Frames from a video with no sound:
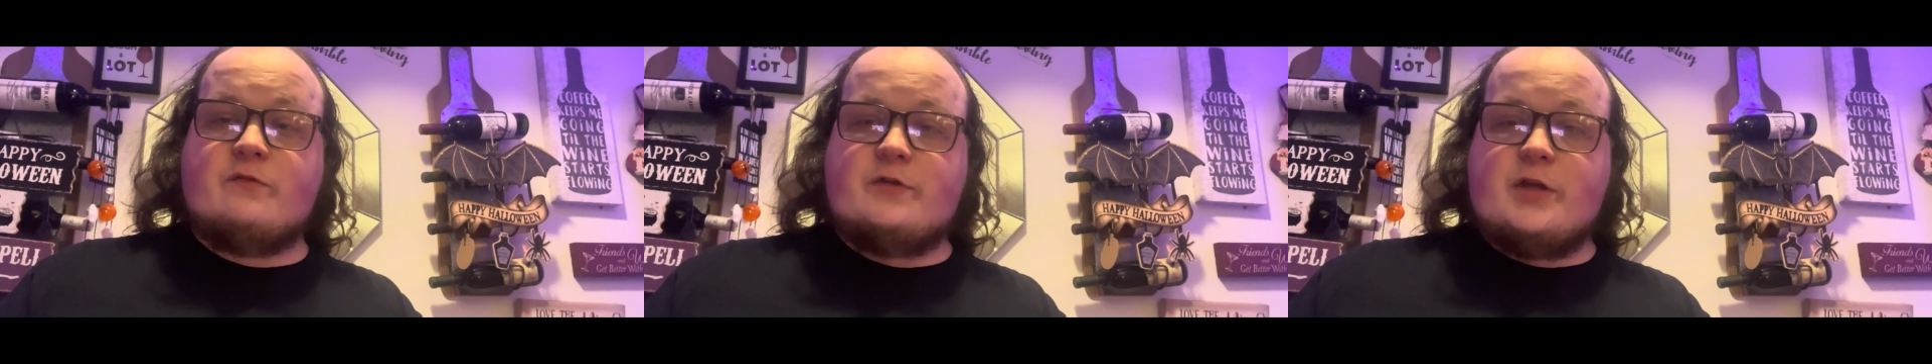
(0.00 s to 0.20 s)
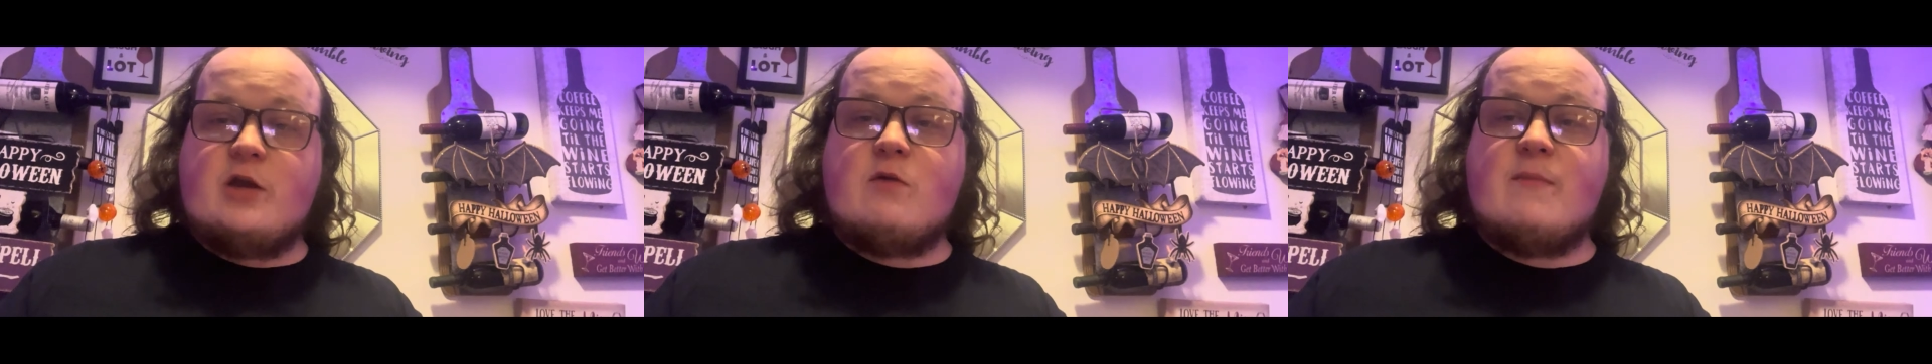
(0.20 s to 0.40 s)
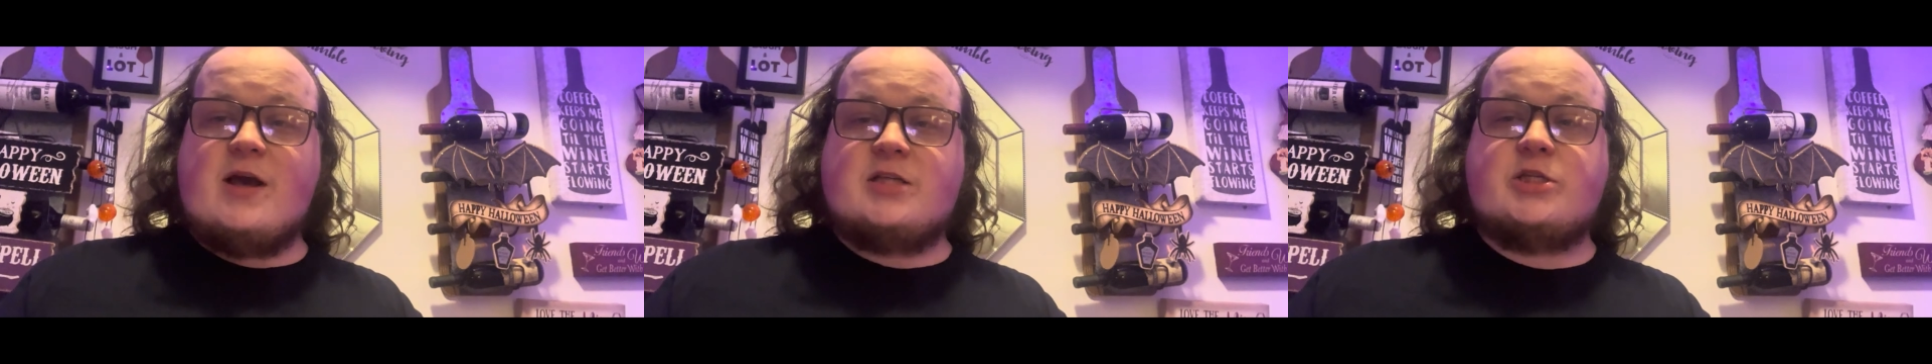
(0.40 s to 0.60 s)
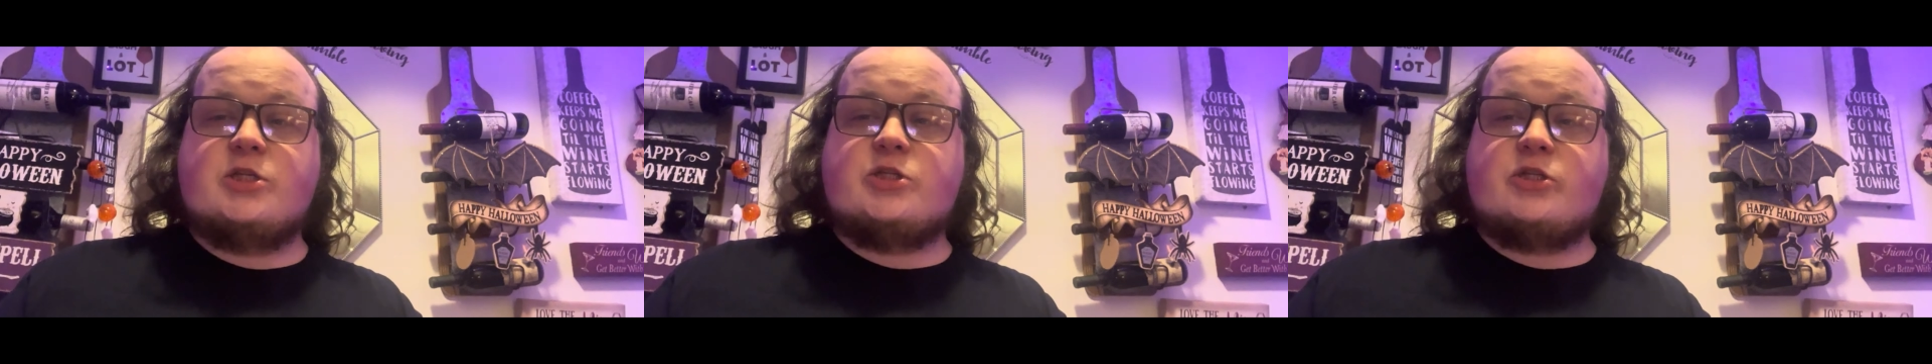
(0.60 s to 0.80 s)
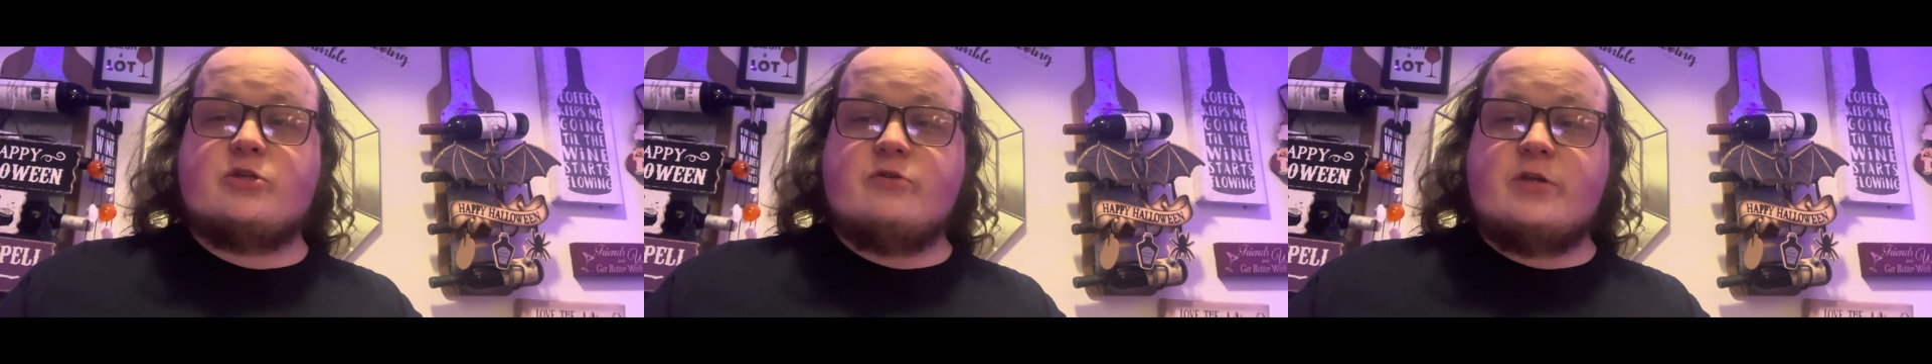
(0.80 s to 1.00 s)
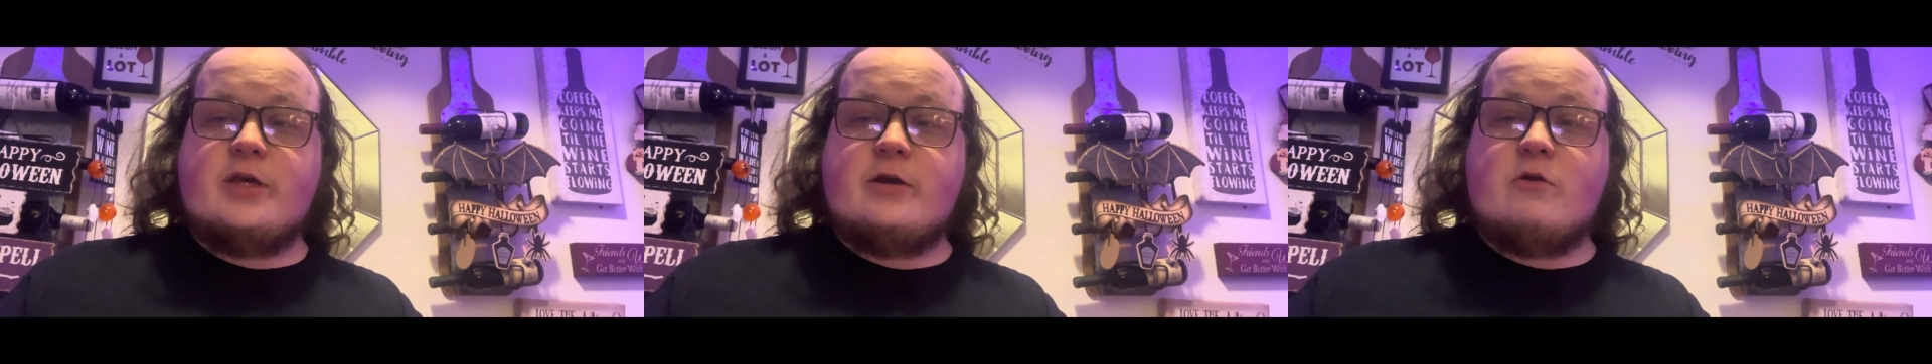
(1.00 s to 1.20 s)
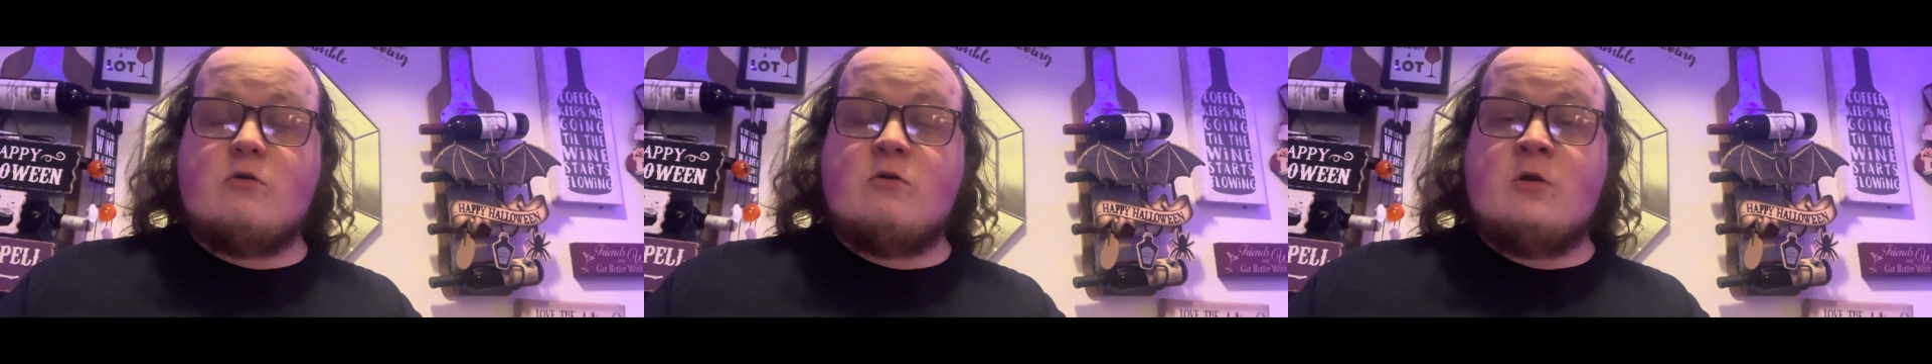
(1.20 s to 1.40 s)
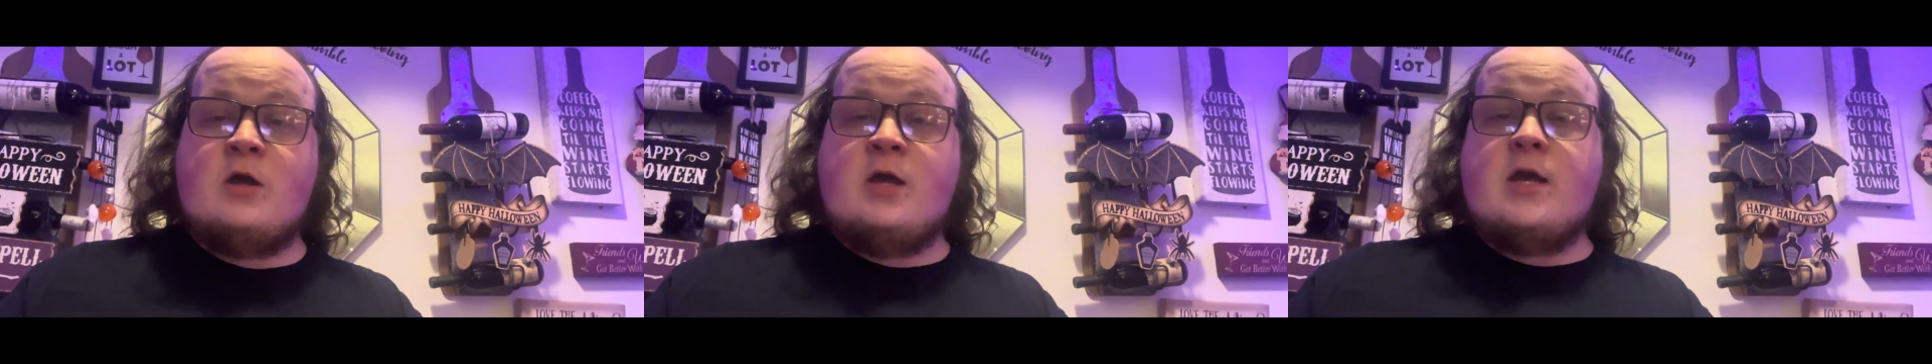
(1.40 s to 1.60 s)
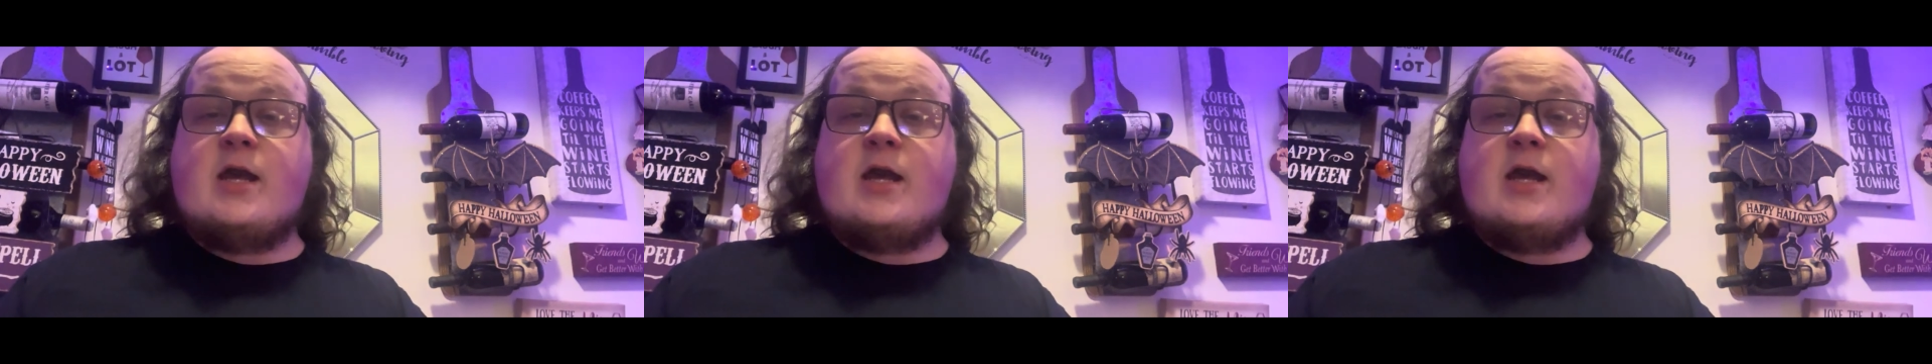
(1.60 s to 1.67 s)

video message to you